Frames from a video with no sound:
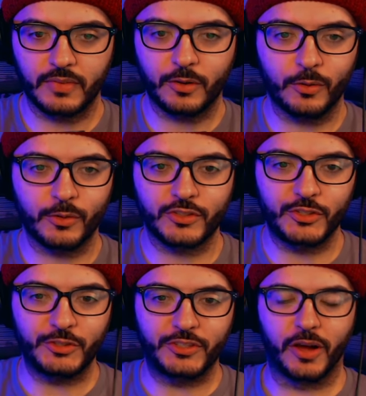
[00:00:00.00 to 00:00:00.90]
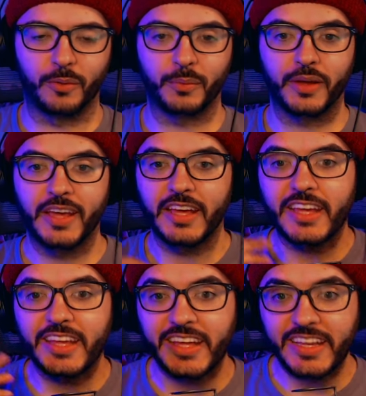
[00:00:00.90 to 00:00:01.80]
Of course you don't.
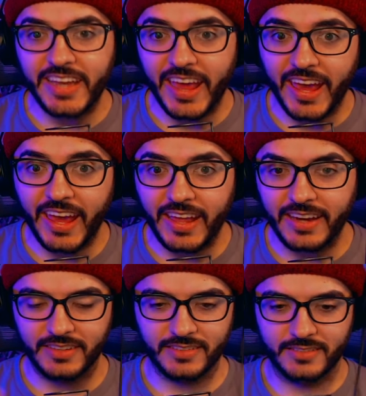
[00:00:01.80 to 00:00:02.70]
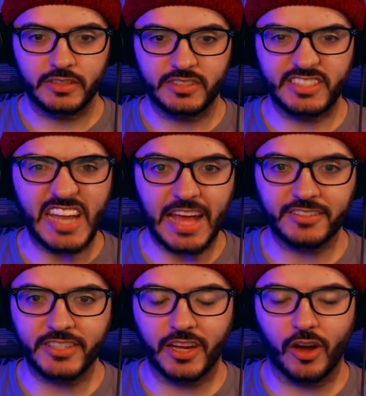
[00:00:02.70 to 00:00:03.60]
You dead.
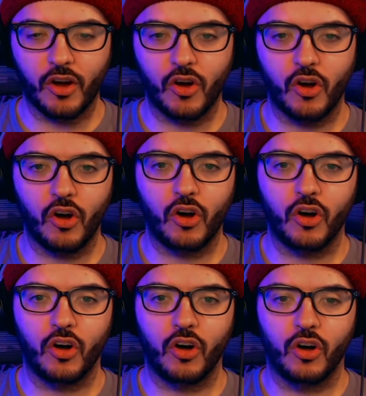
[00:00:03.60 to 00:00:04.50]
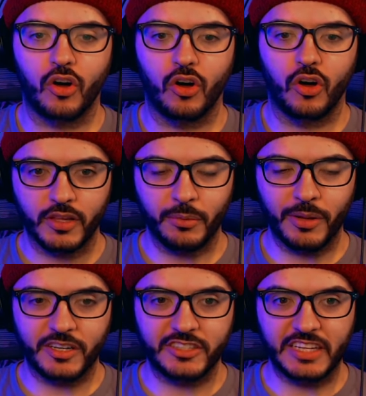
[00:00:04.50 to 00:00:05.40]
Snatch it. Oh, you
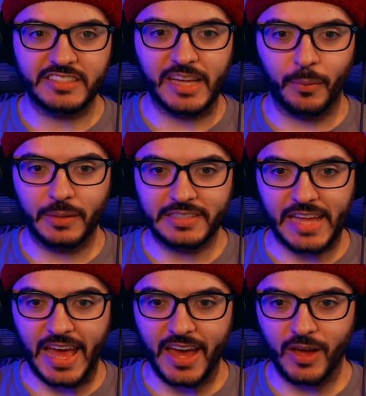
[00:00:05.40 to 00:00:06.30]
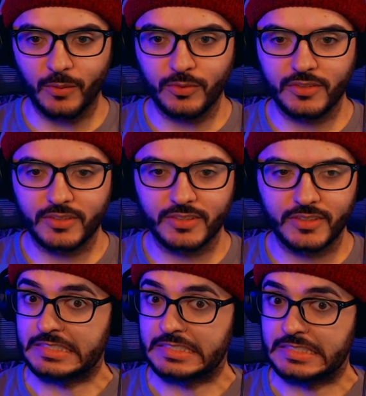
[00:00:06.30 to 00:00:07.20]
better chase that one down.
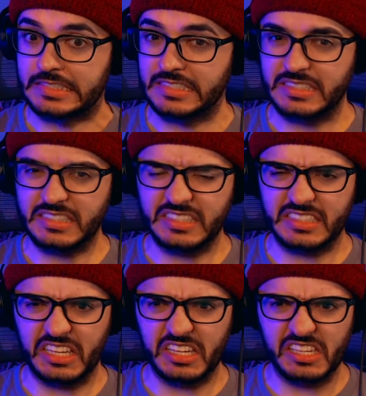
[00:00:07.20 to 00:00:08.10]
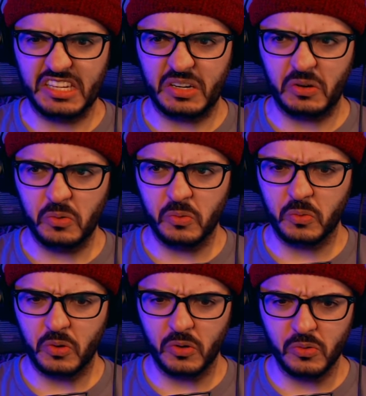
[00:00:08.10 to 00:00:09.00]
Mm, uh, oh,
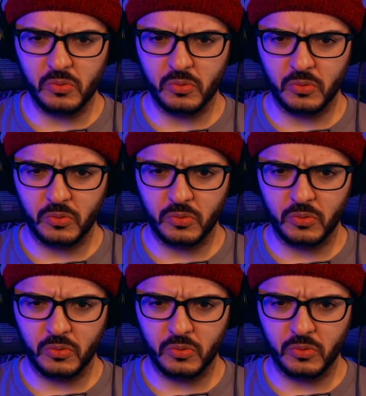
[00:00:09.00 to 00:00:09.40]
oh.